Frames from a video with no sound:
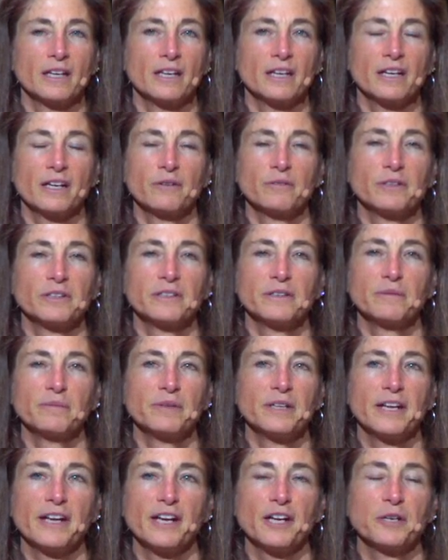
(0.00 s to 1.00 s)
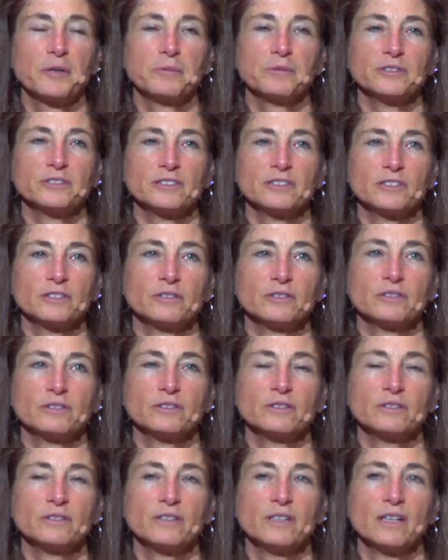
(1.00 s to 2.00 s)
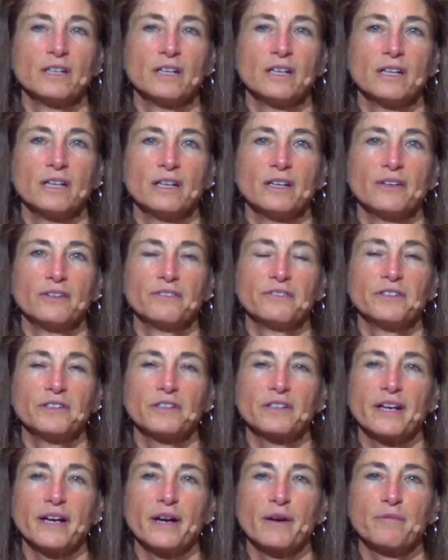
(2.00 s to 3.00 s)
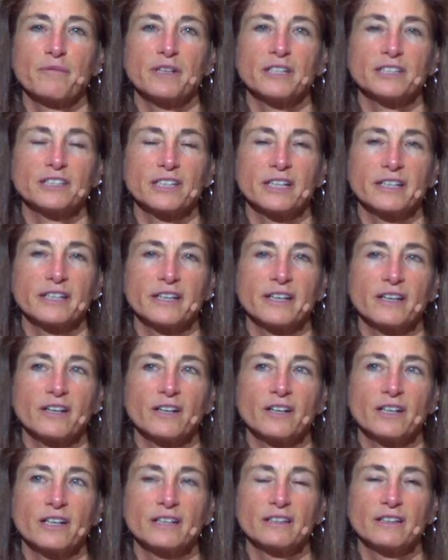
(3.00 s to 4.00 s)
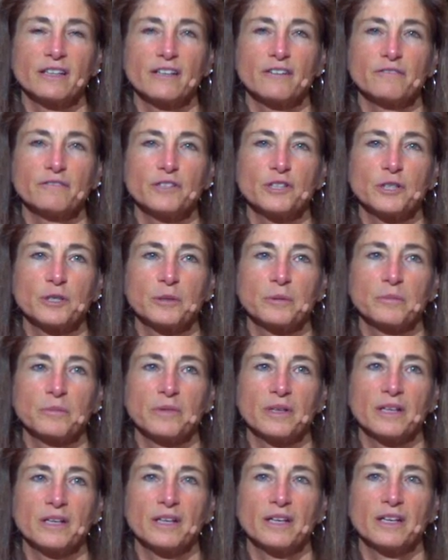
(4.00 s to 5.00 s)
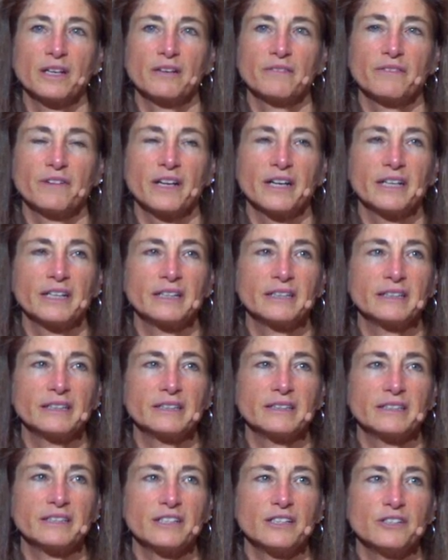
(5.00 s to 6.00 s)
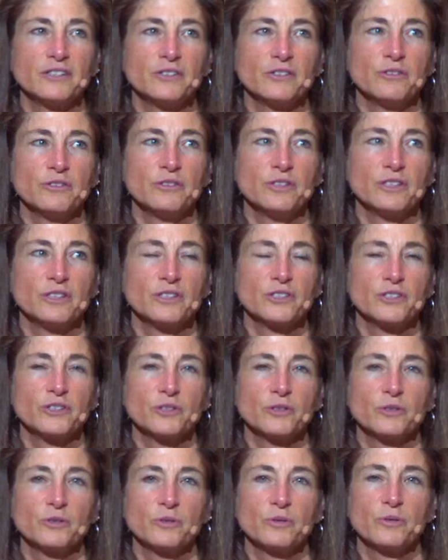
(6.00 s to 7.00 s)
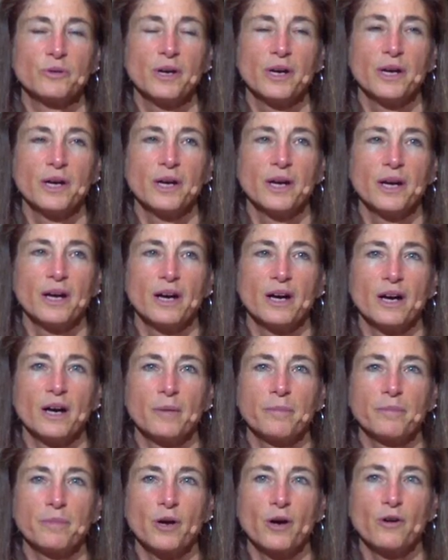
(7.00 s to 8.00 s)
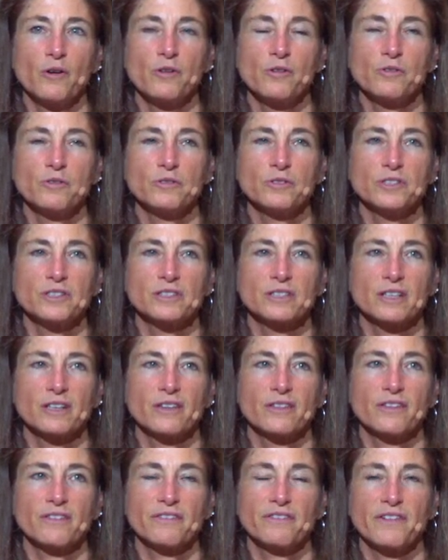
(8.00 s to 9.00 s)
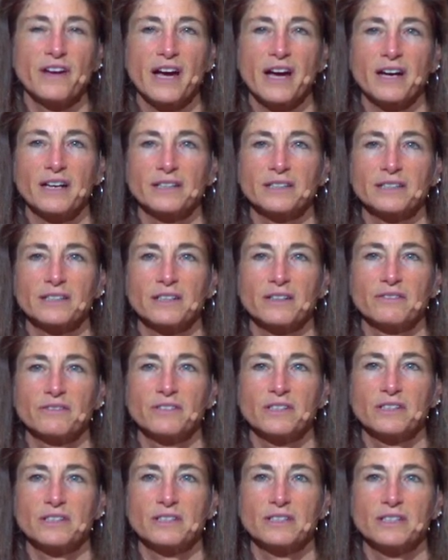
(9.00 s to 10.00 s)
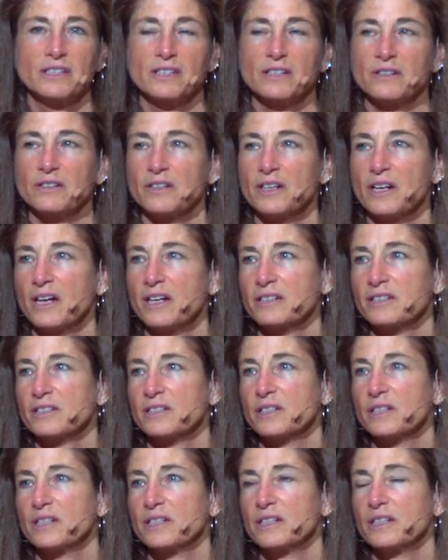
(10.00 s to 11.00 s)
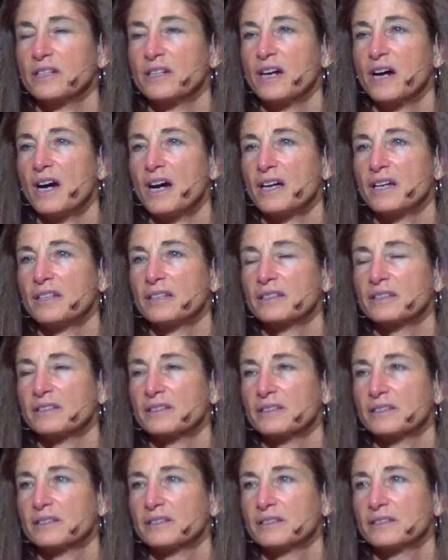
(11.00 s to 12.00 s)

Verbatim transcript: And I wouldn't have been able to feel how much I cared and loved him if I had continued to oppose the fact of these neo-Nazi guys.